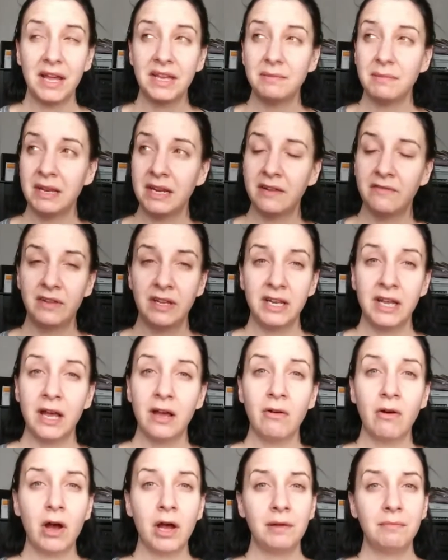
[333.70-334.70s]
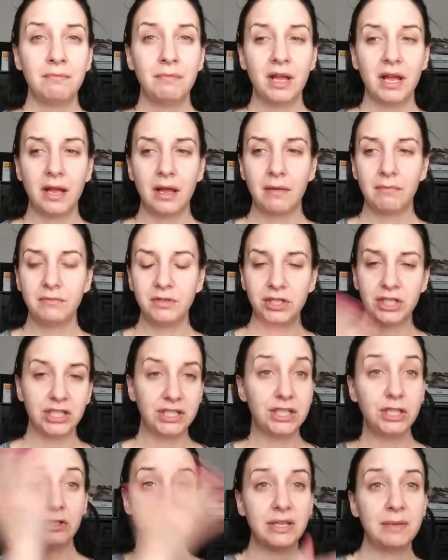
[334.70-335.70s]
made a video on
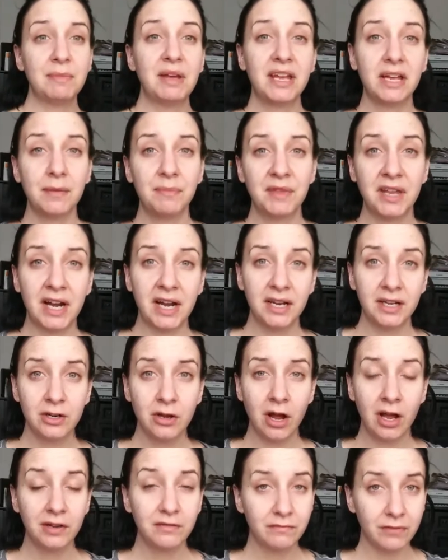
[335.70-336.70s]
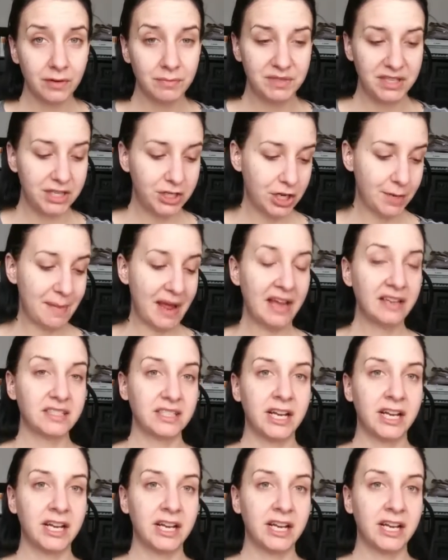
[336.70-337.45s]
just using makeup that I had gotten from TJ Maxx,